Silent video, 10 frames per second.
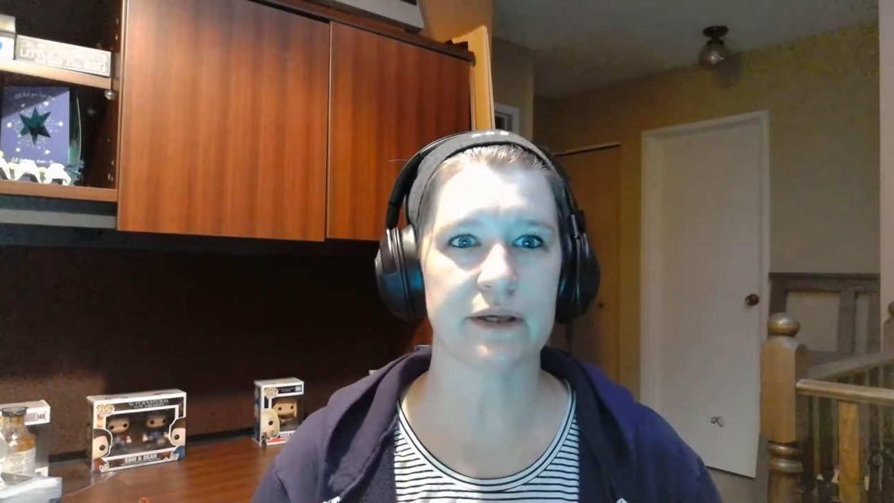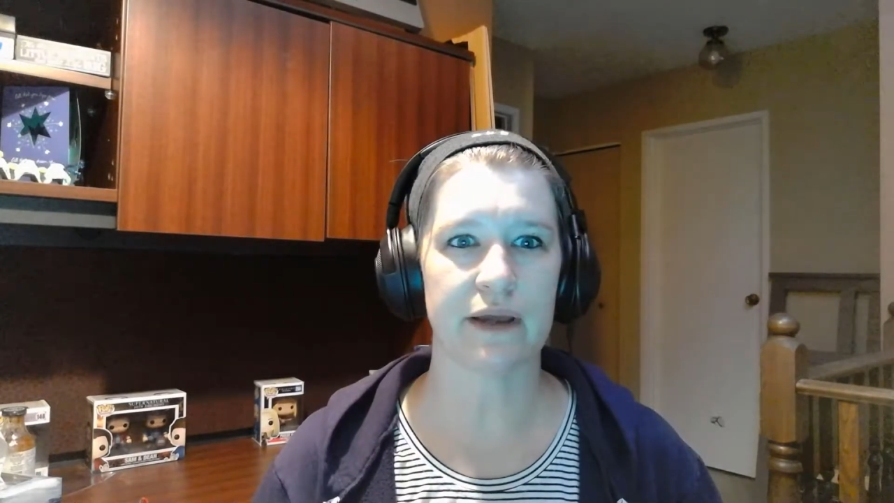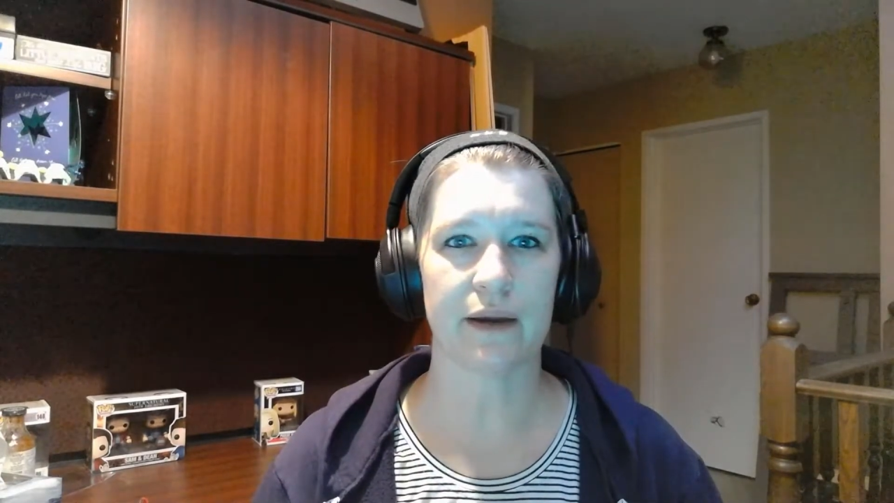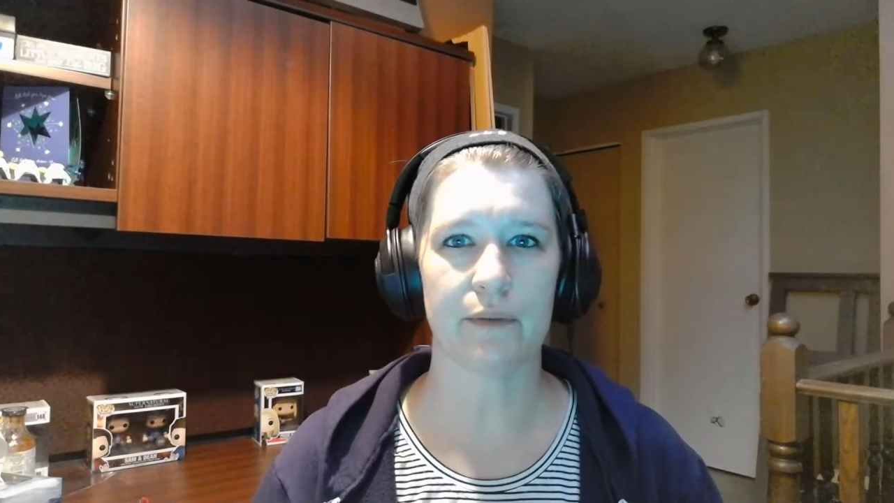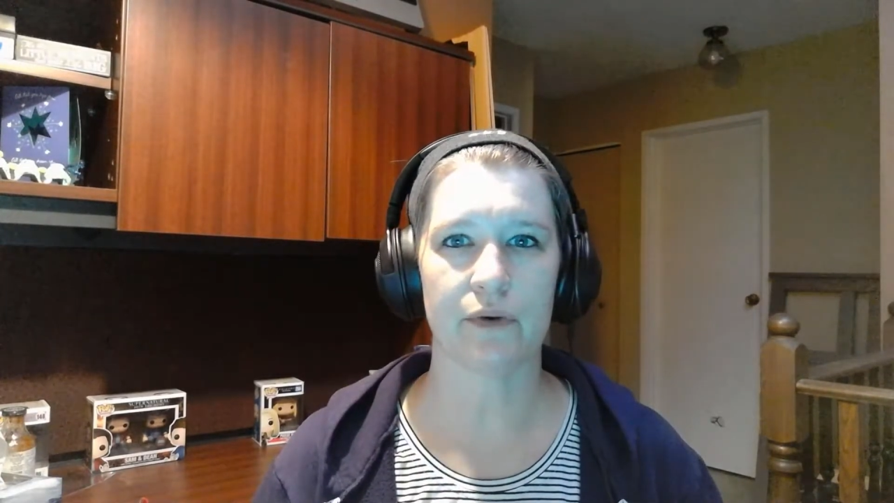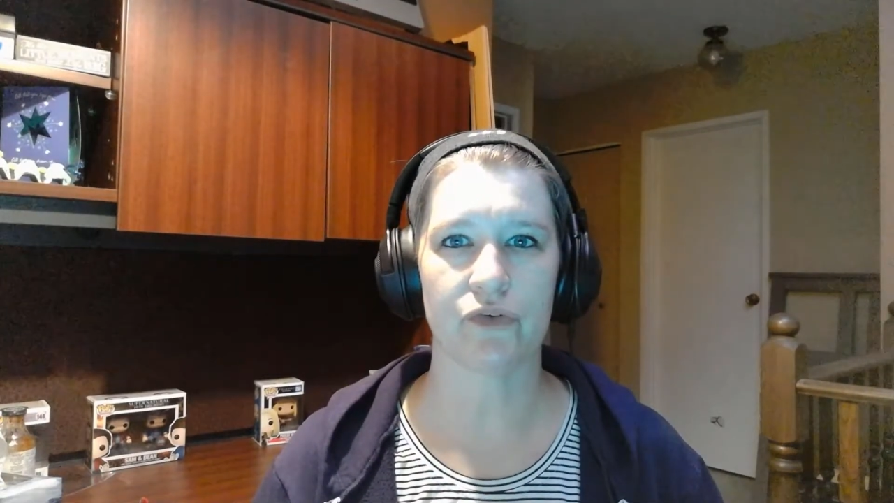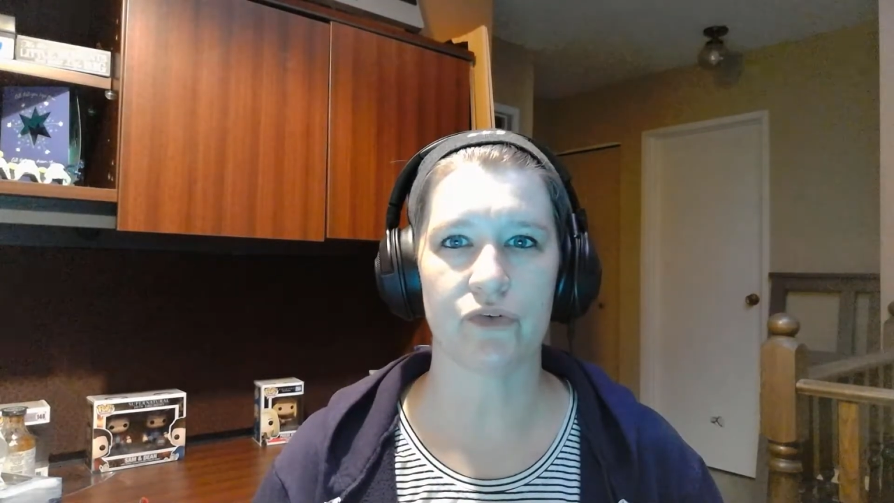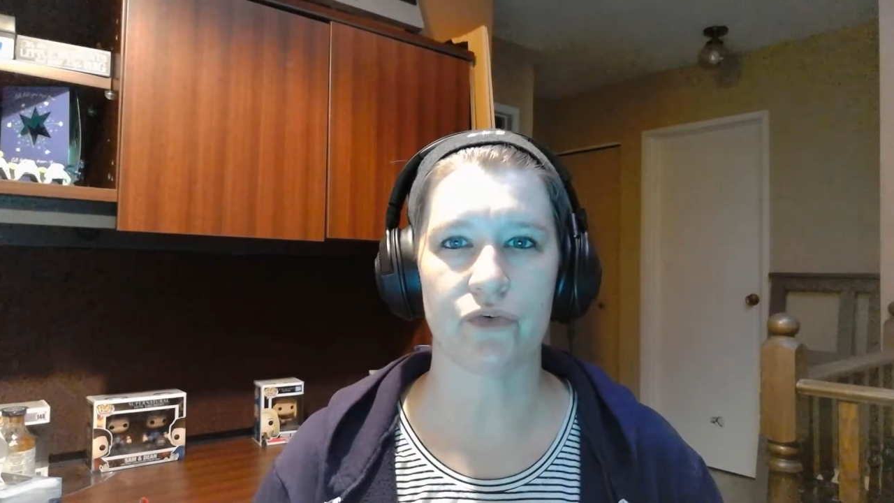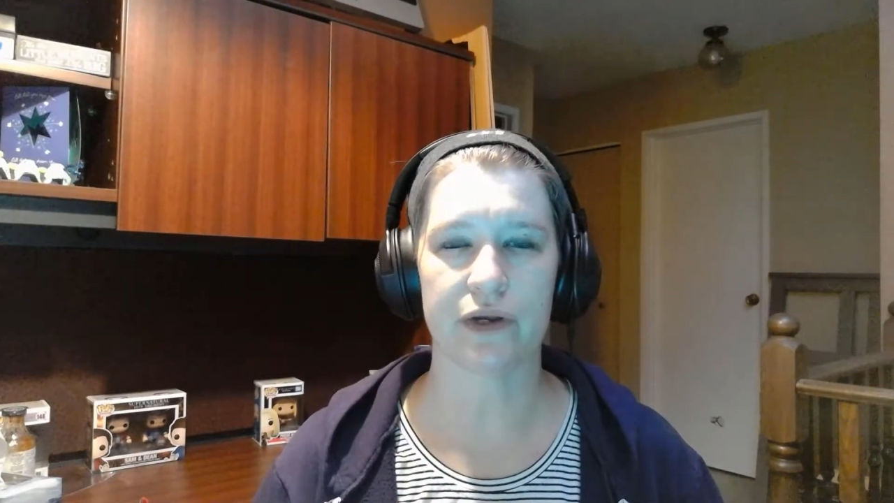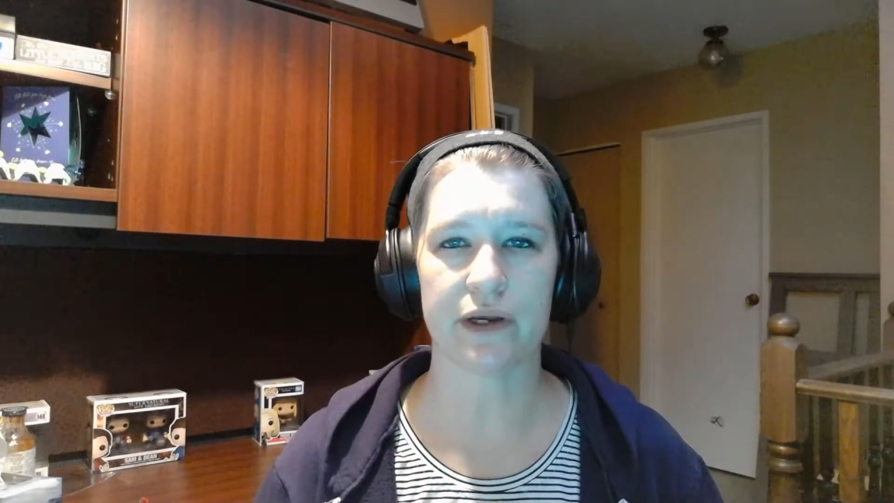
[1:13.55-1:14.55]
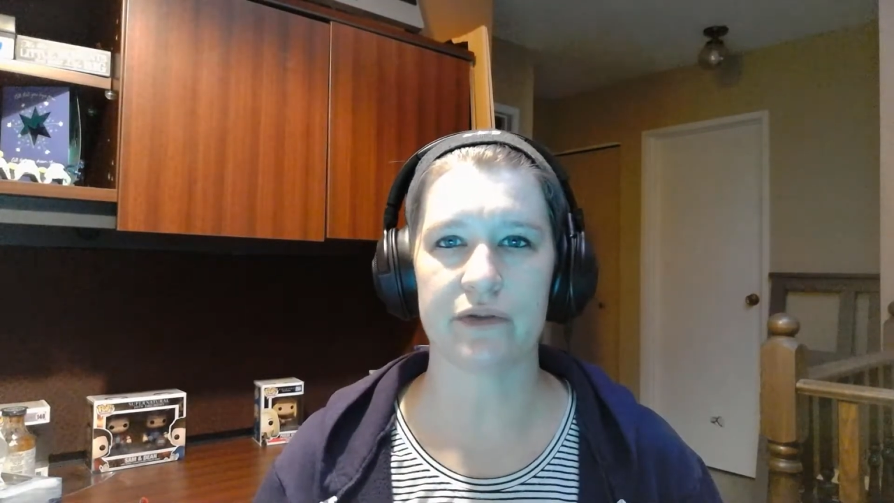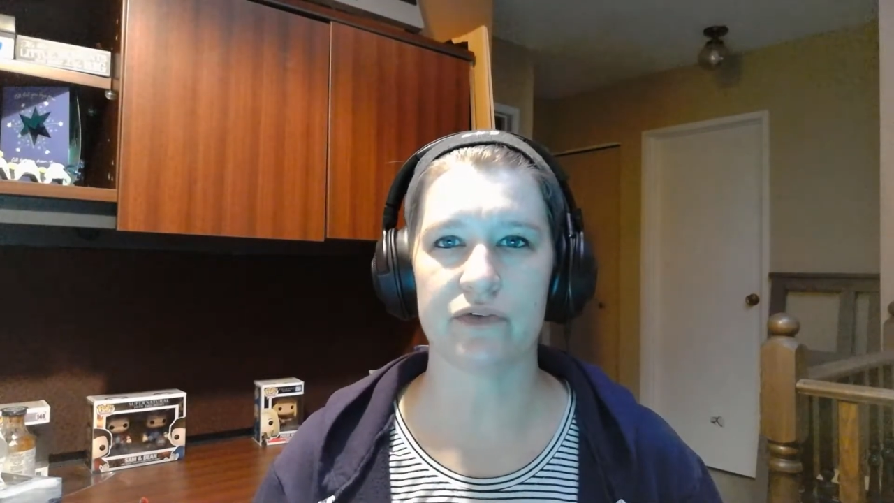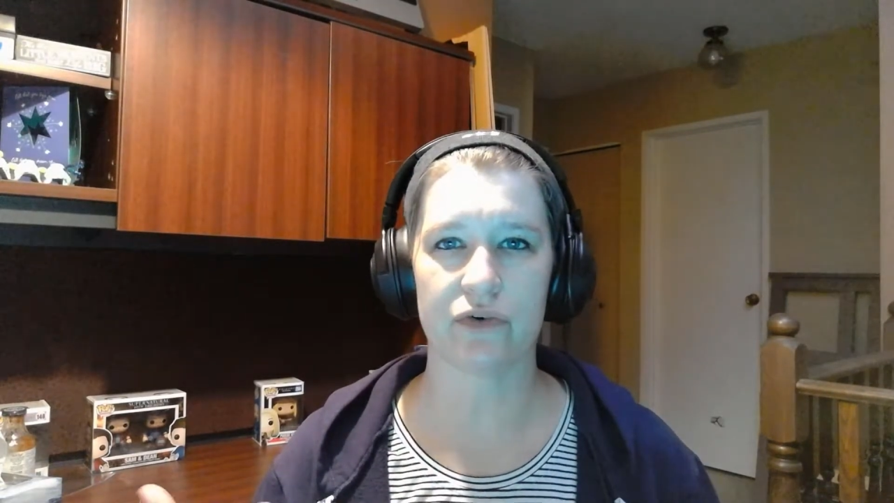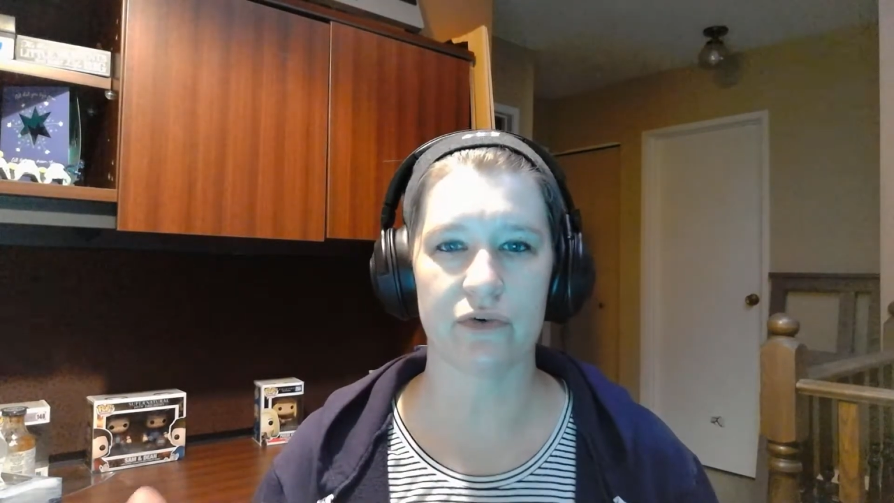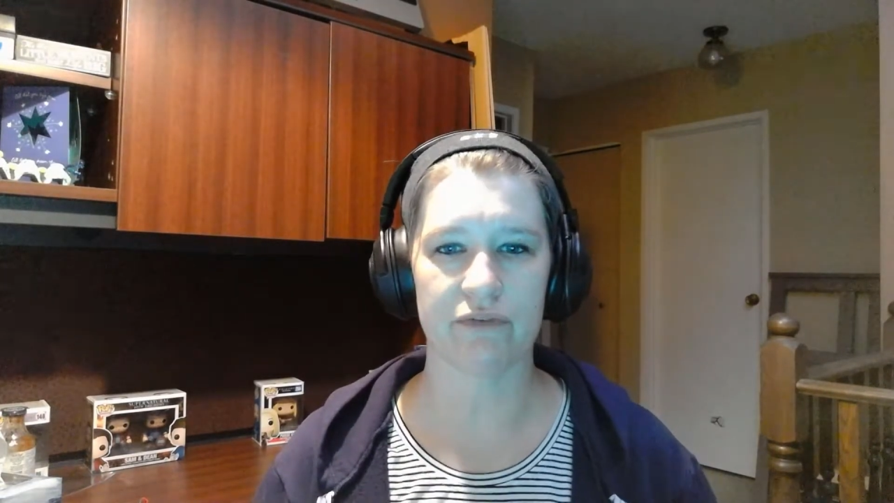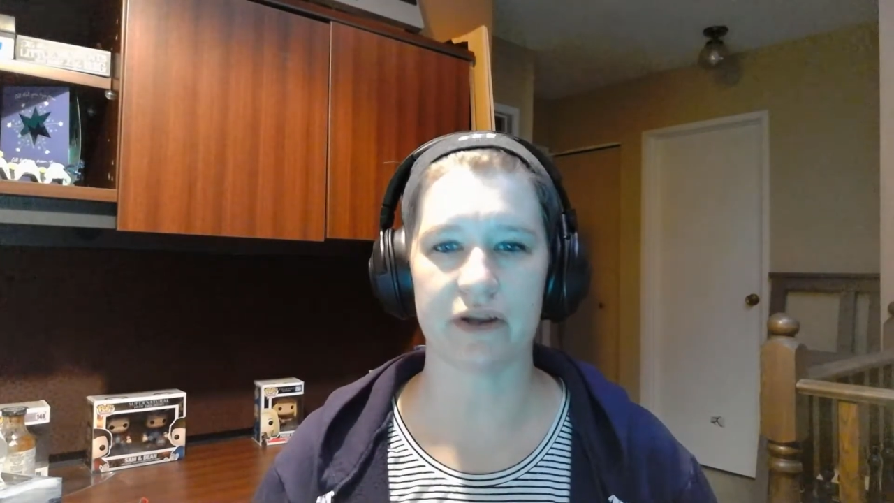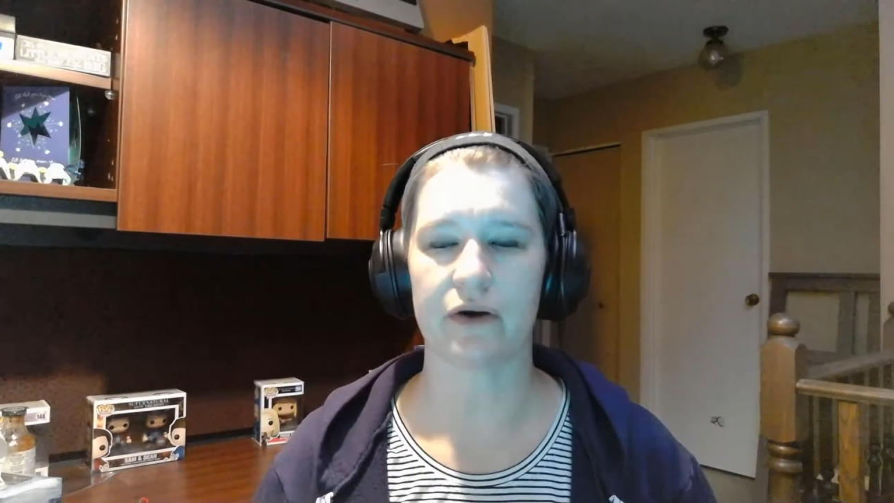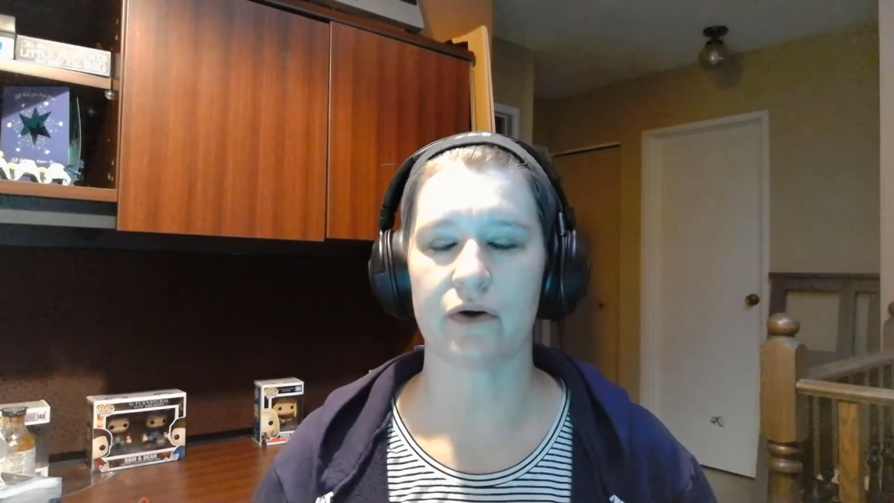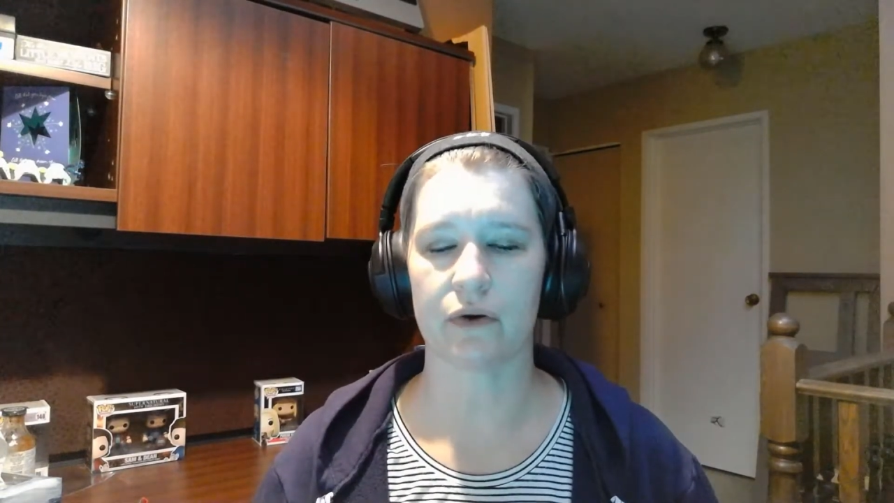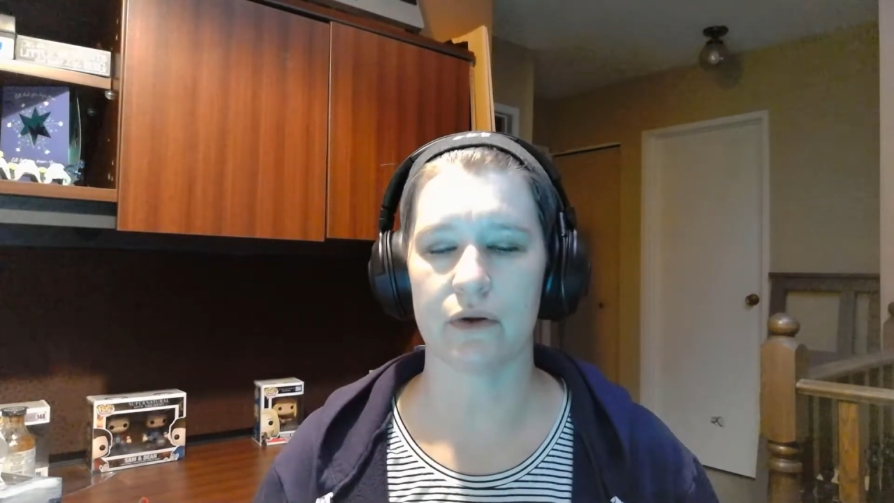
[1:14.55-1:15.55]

able to get into a vehicle